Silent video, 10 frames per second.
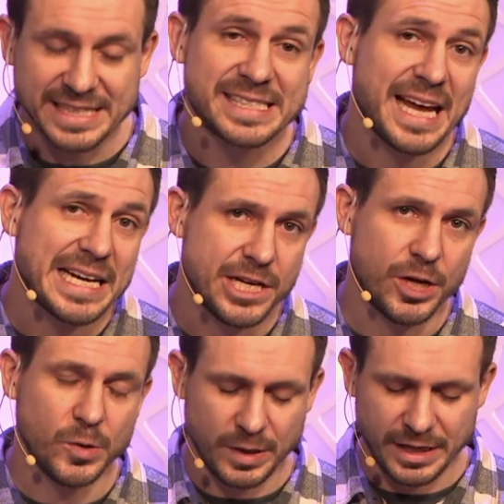a side
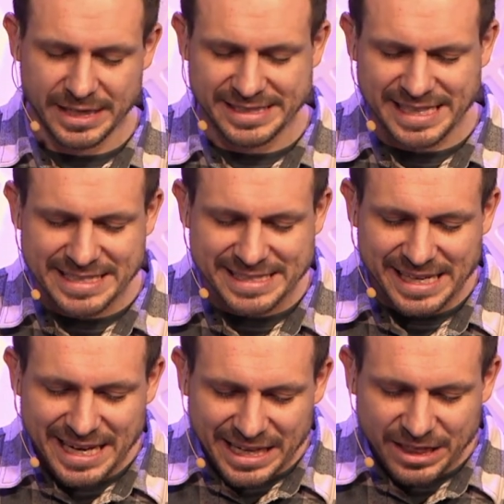note, since
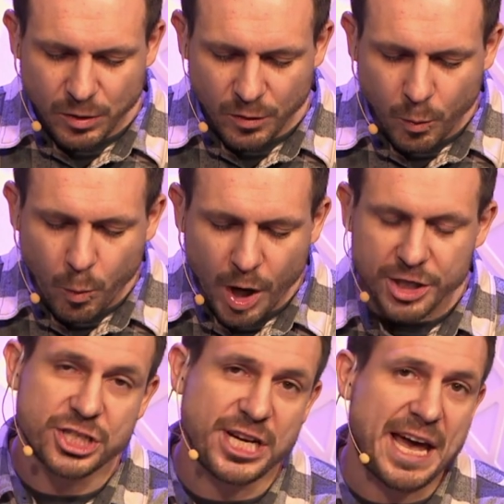the
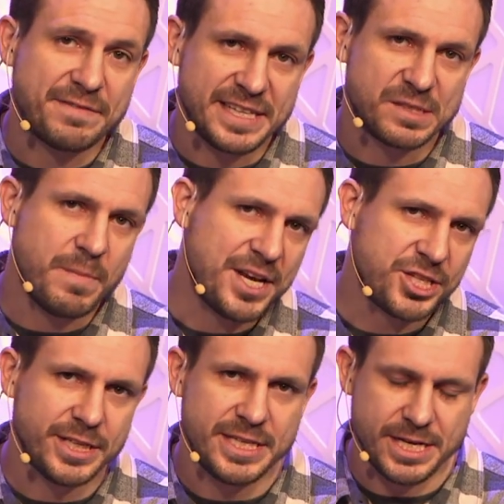water shaft is
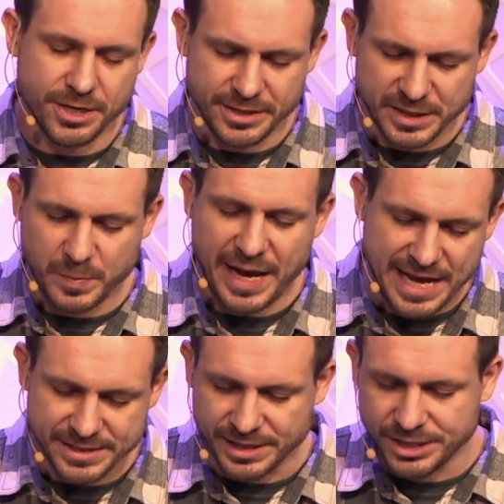mentioned here in this
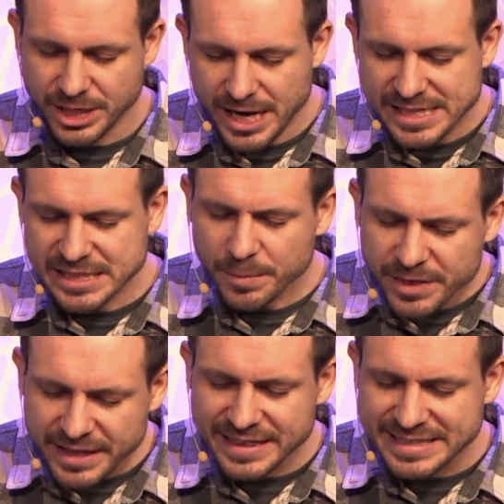passage, some
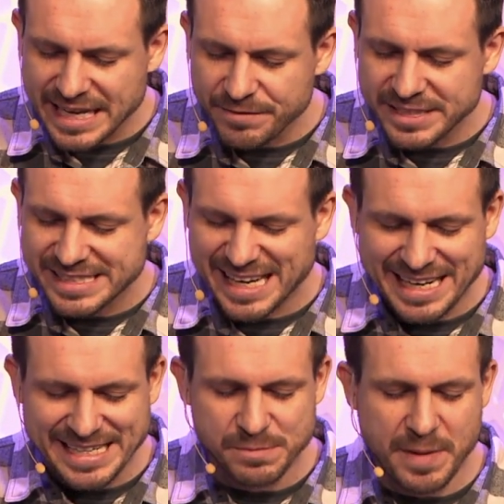think that David sent
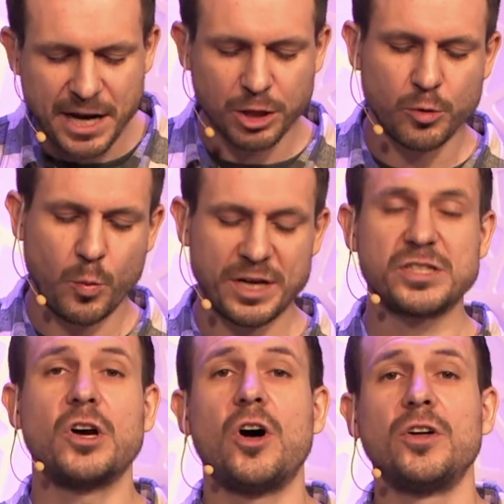his men through what is
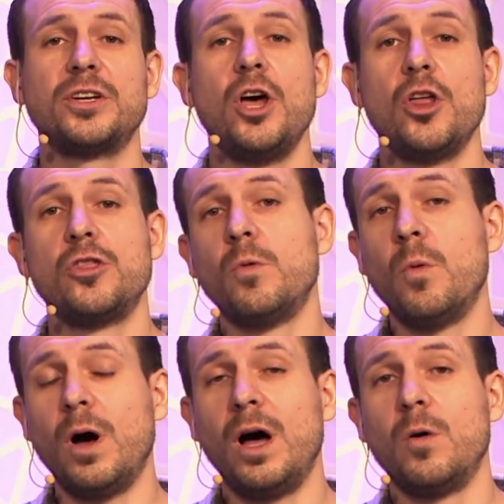called the
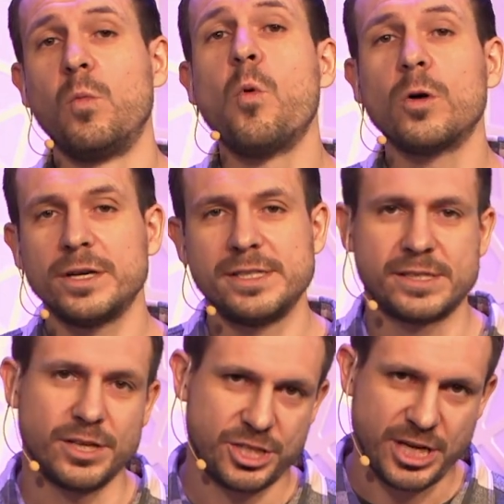
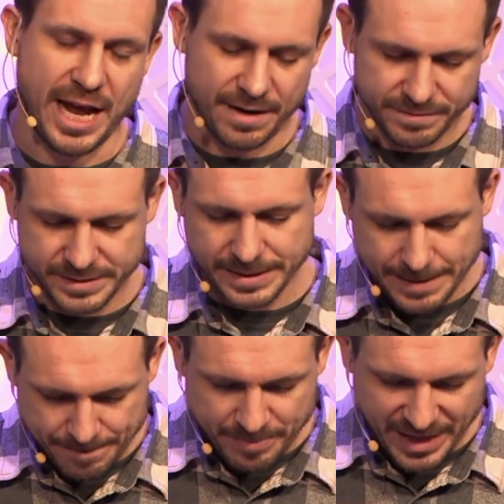Warren's Shaft.
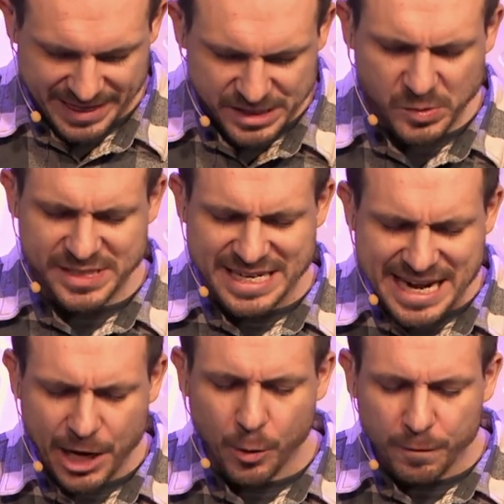And this was a
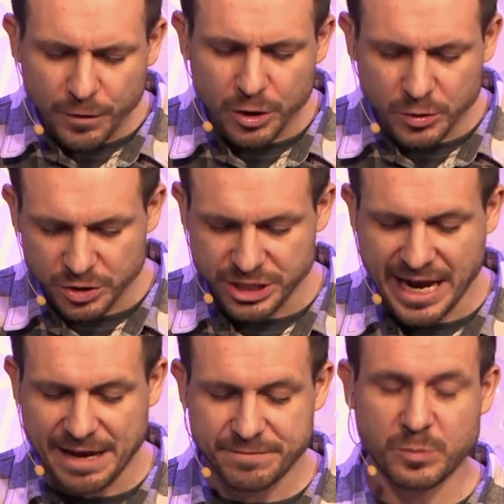narrow vertical
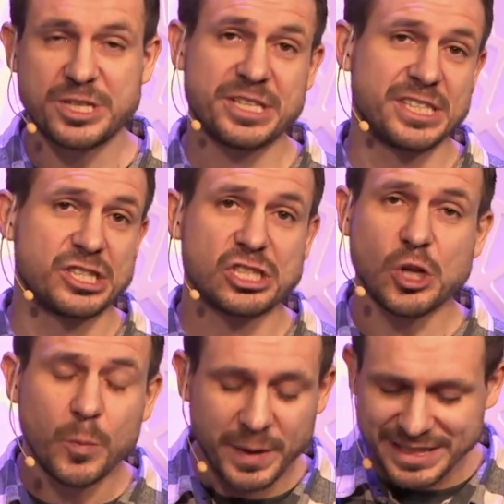shaft, which is a
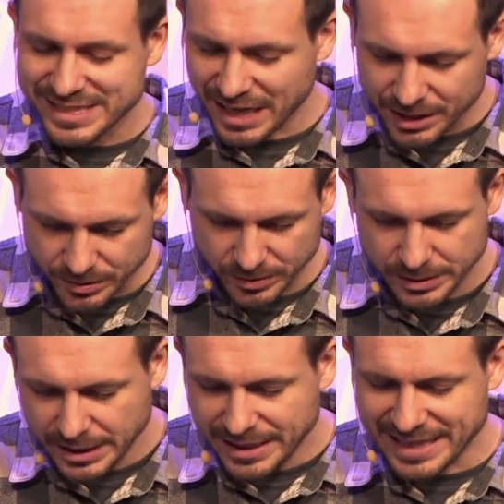sloping tunnel
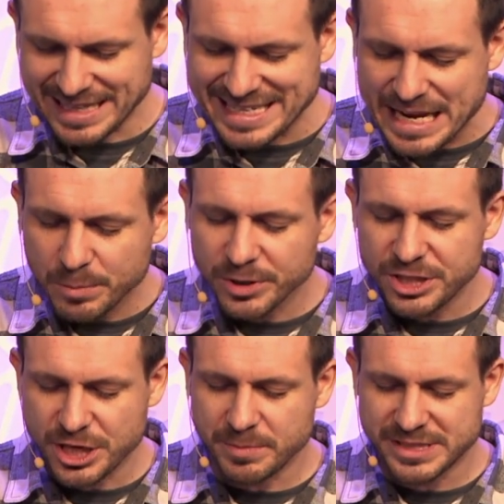that enabled the
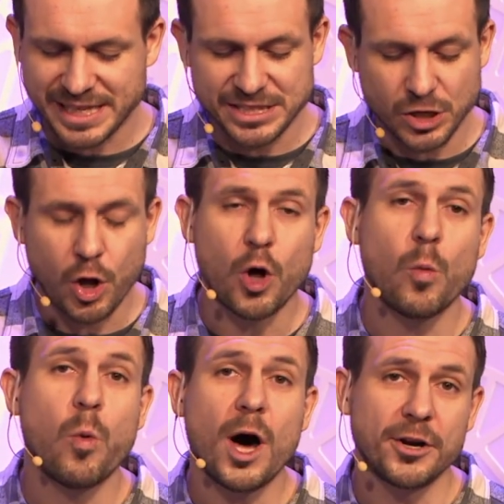Jebusites to haul
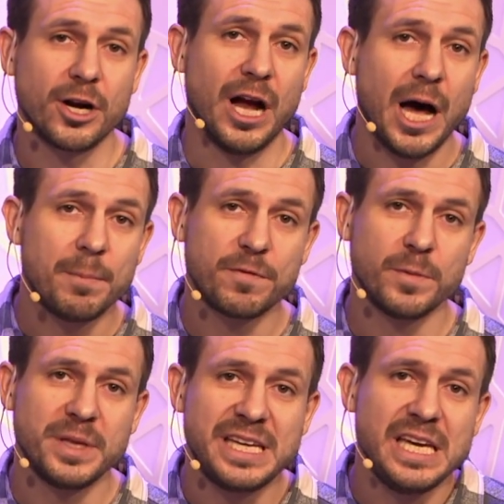water up
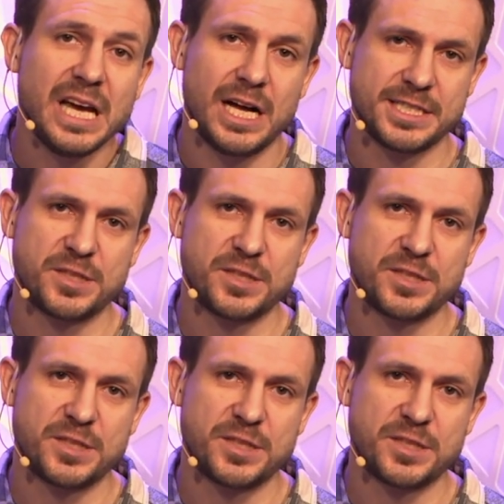from the Gihon